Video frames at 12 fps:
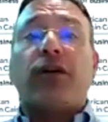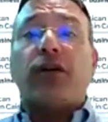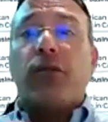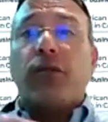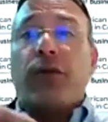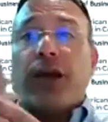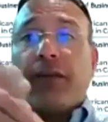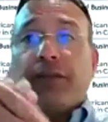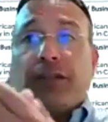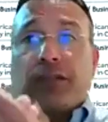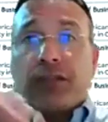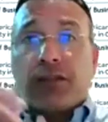far
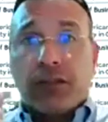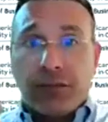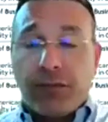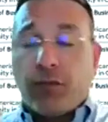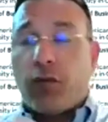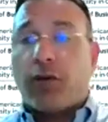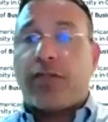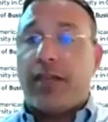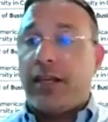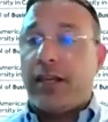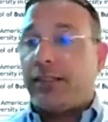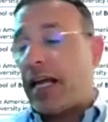we have discussed 4
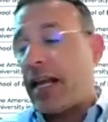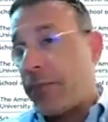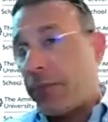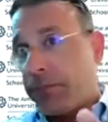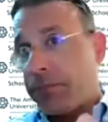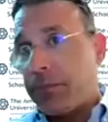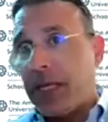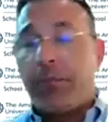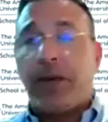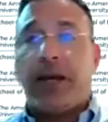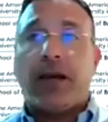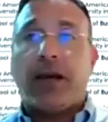things, and
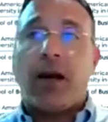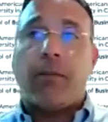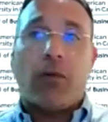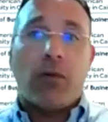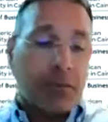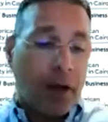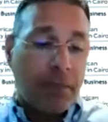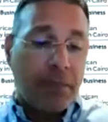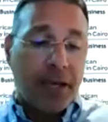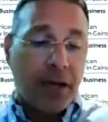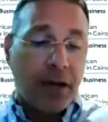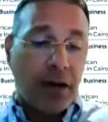I'm
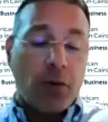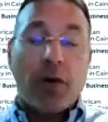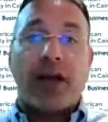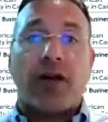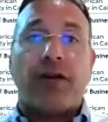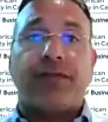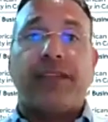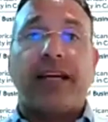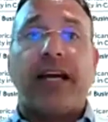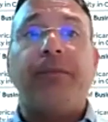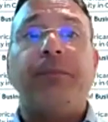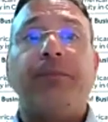being aware of
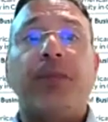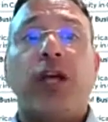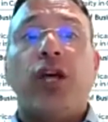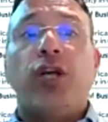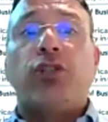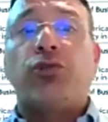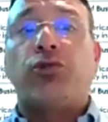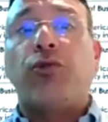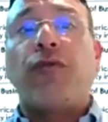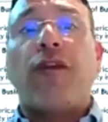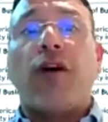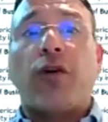time. So
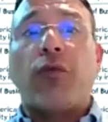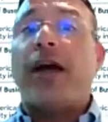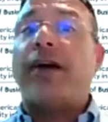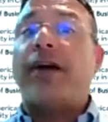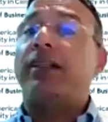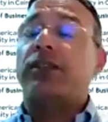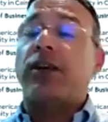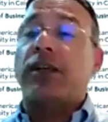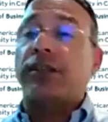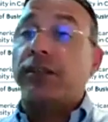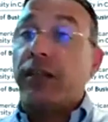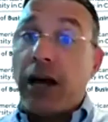far we have
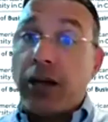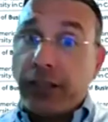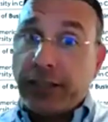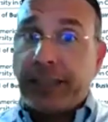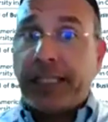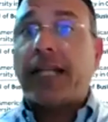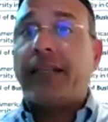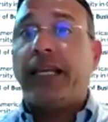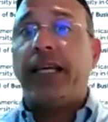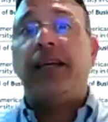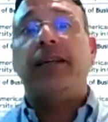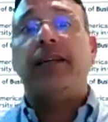discussed
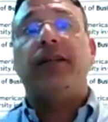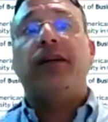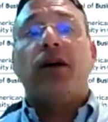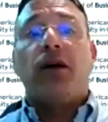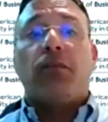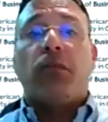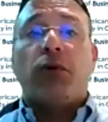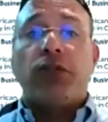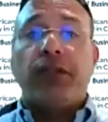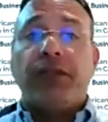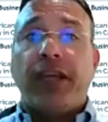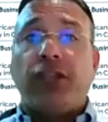understanding,
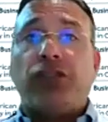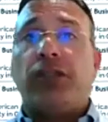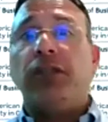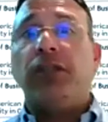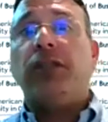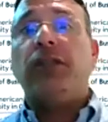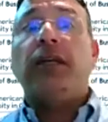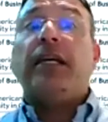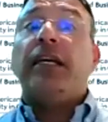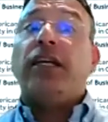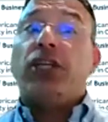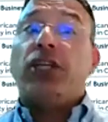motivation,
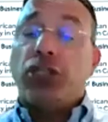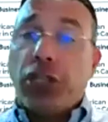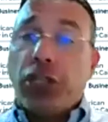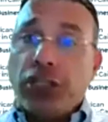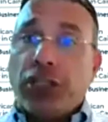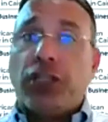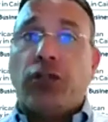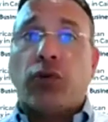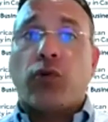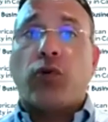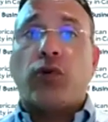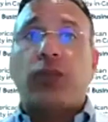changing your
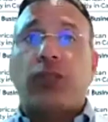course